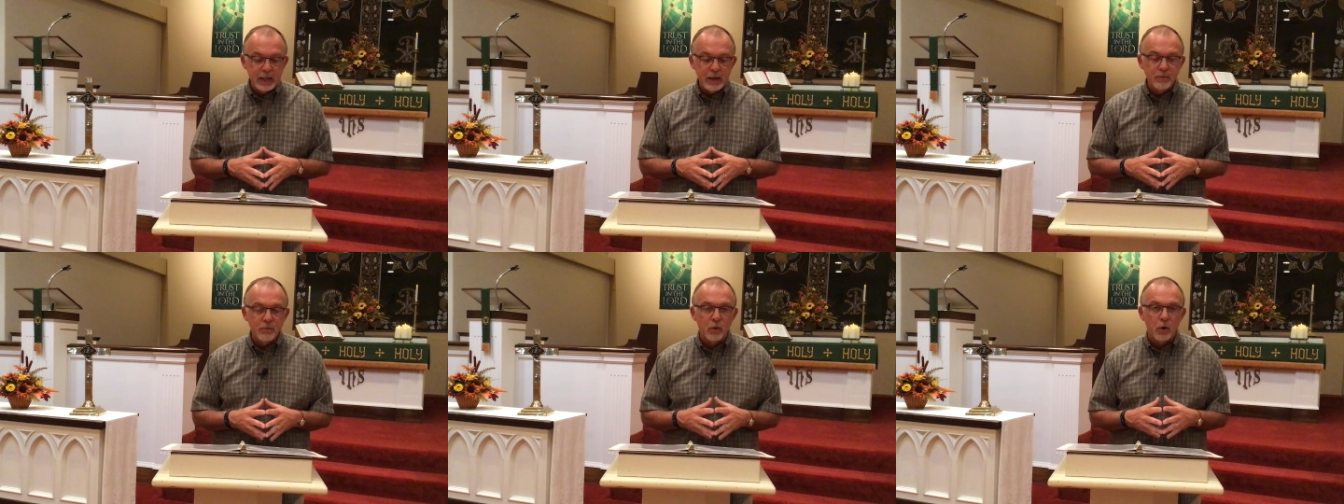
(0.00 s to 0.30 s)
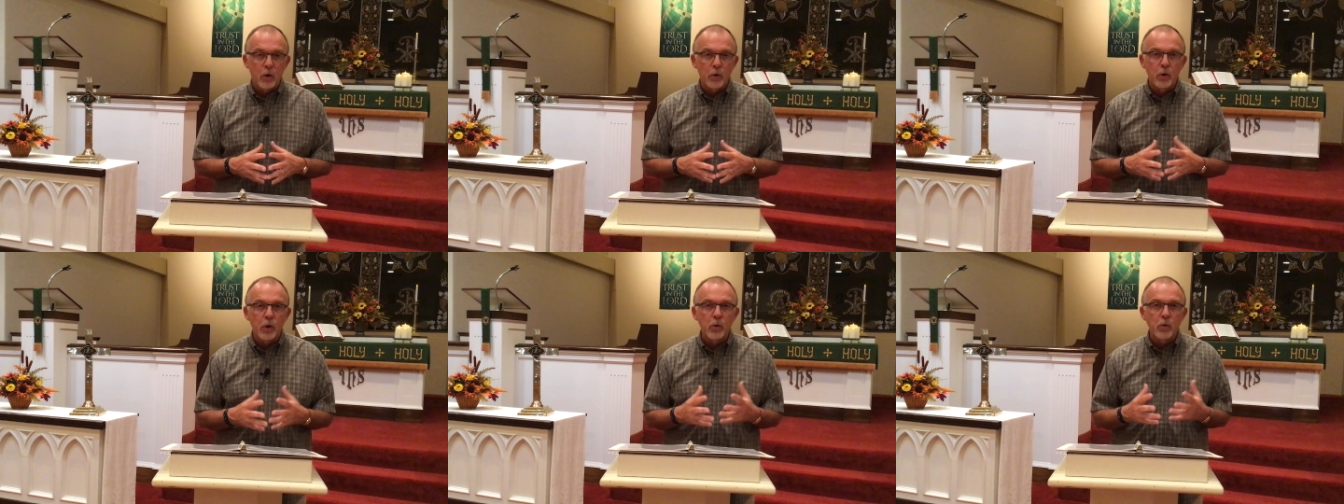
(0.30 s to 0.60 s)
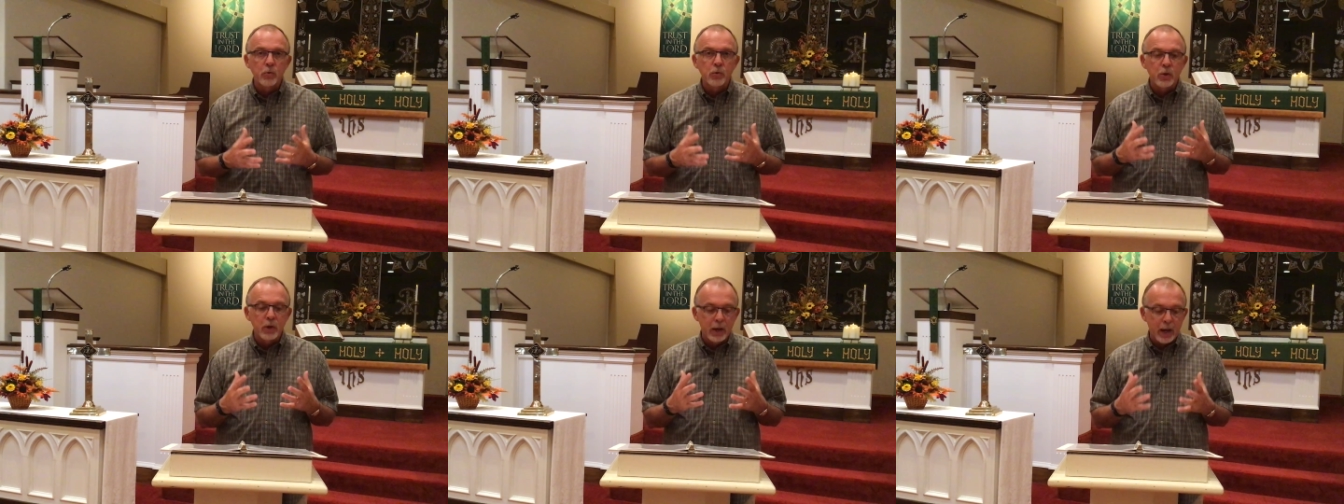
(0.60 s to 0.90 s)
even our
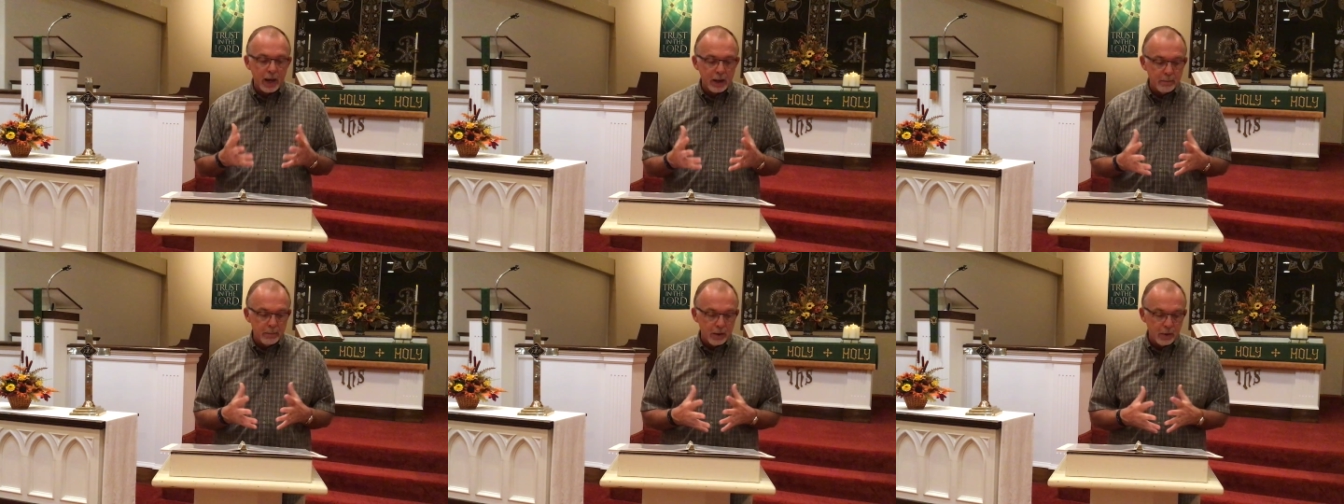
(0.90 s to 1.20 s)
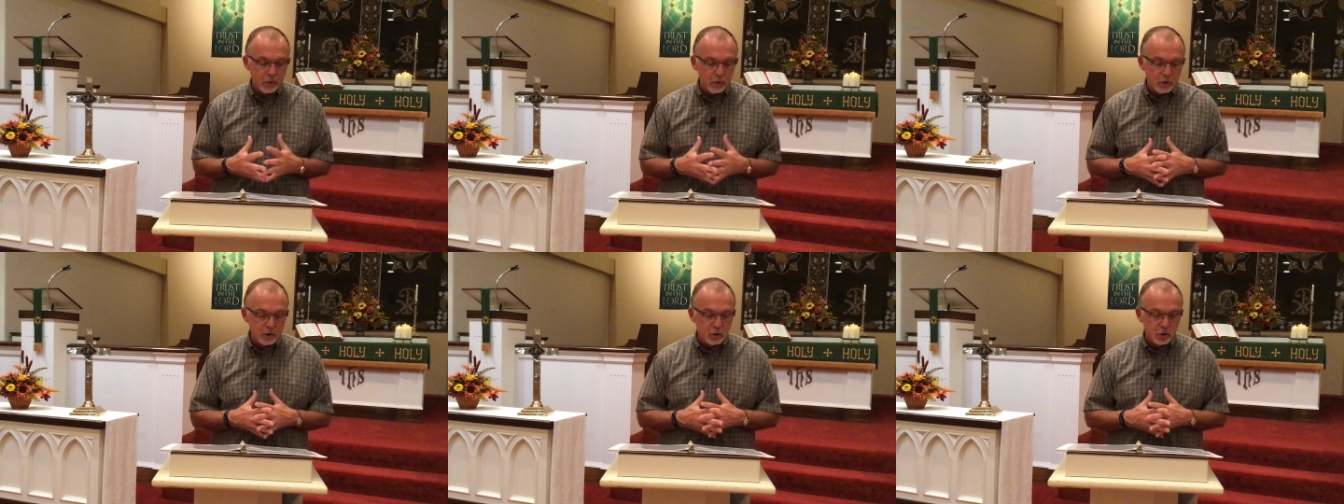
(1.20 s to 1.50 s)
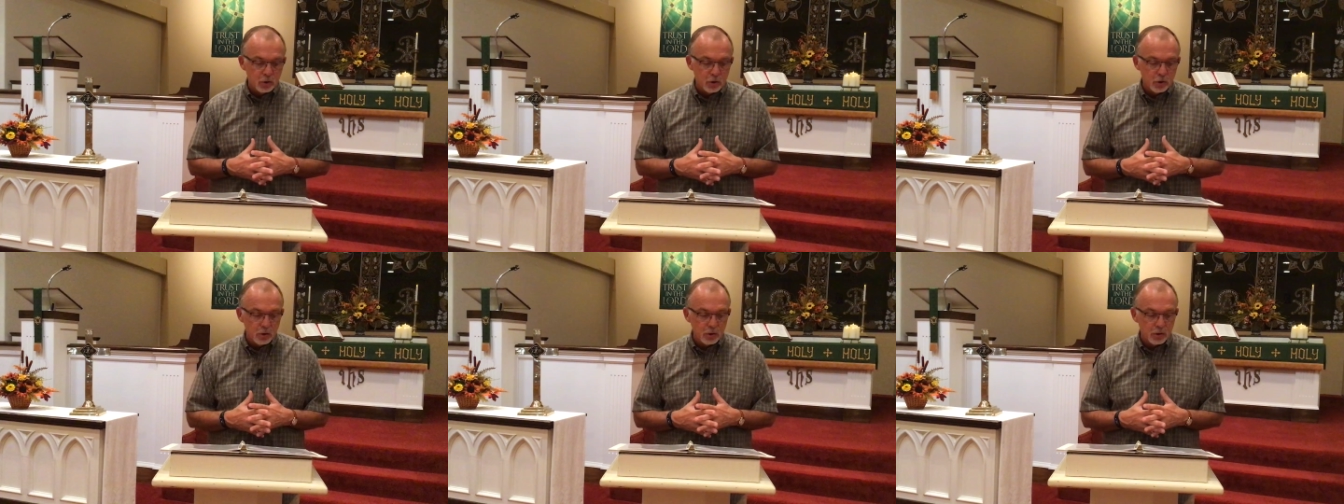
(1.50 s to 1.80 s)
own United
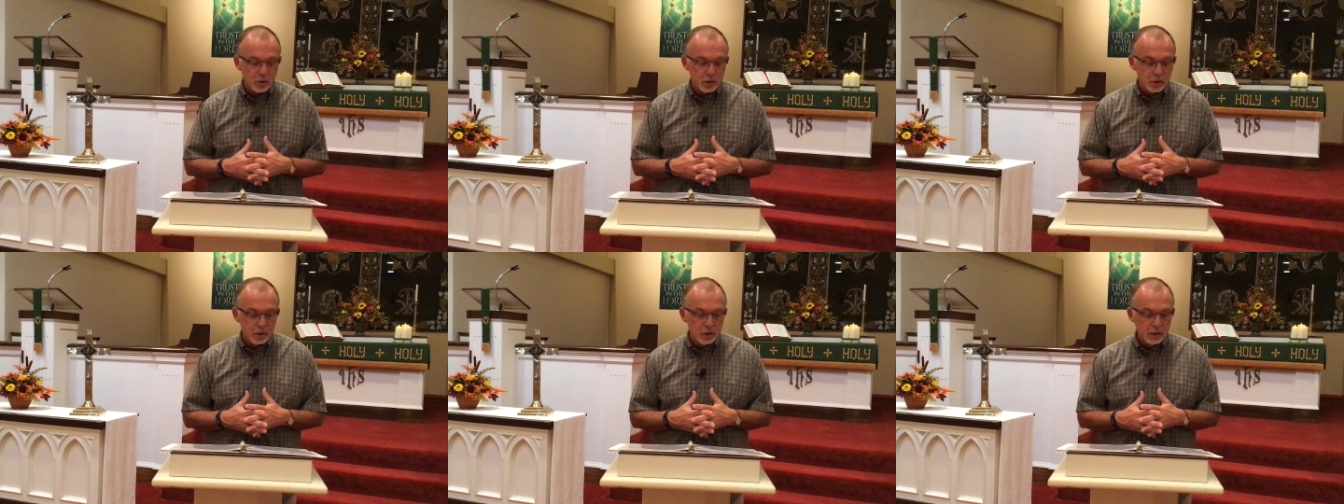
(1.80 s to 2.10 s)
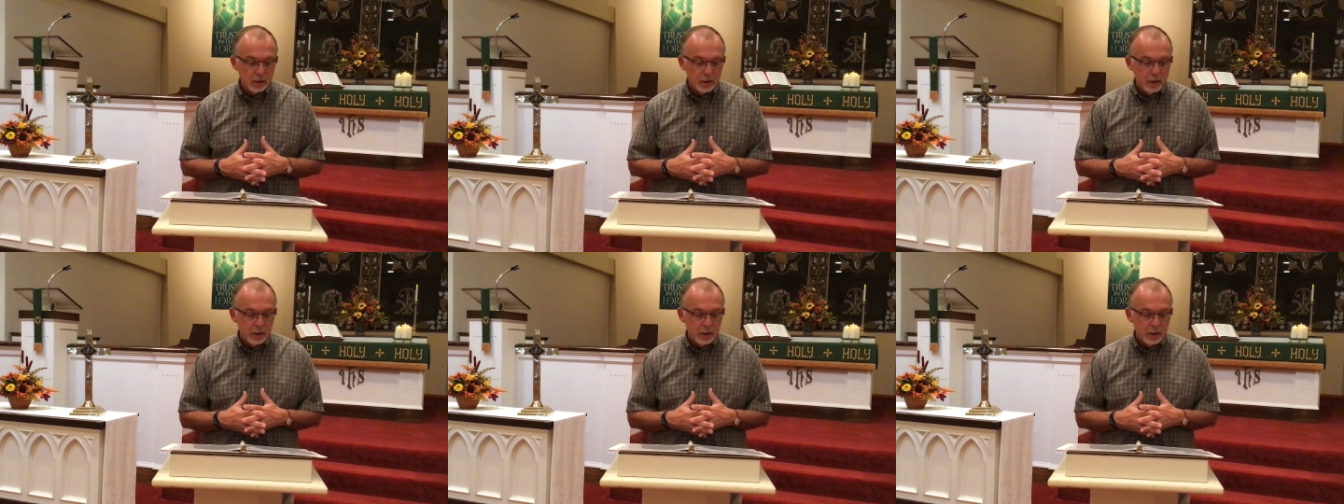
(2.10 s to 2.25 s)
Methodist Church